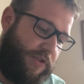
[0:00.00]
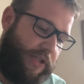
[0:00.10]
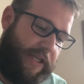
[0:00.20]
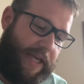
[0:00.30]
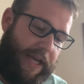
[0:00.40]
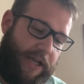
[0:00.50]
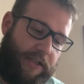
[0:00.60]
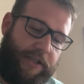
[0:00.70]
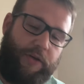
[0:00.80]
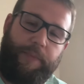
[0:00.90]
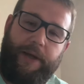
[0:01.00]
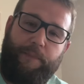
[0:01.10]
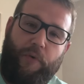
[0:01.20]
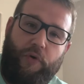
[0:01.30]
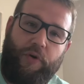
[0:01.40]
to get a little bit
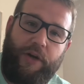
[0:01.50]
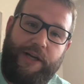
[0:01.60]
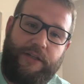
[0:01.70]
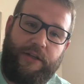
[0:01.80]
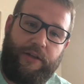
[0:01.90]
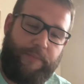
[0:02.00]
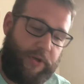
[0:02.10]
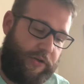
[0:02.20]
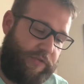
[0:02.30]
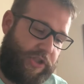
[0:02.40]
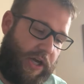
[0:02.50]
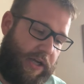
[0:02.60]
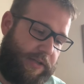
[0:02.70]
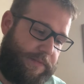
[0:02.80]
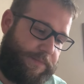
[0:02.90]
more into the book of John.